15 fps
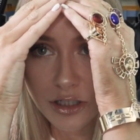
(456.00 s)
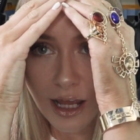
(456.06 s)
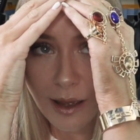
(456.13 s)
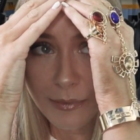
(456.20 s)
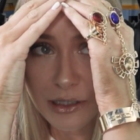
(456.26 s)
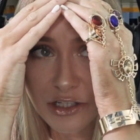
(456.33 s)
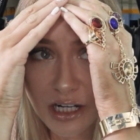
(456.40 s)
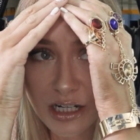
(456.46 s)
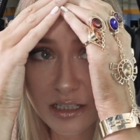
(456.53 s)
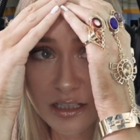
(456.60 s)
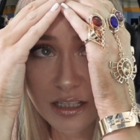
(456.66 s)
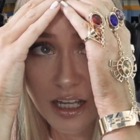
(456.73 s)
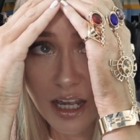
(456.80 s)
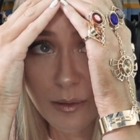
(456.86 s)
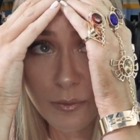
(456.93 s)
let me change
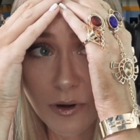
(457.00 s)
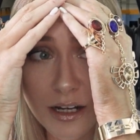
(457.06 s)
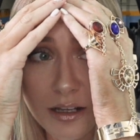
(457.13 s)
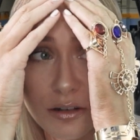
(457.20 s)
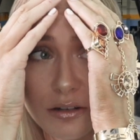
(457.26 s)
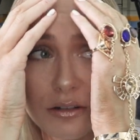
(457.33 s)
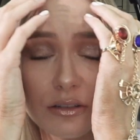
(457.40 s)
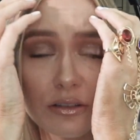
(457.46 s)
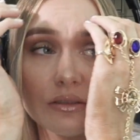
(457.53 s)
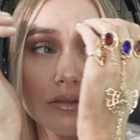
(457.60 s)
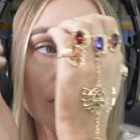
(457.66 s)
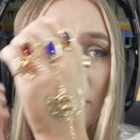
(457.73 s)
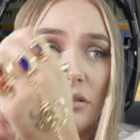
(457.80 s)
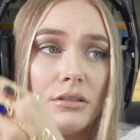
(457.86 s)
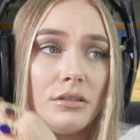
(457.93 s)
the camera
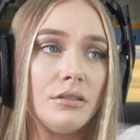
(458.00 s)
angle.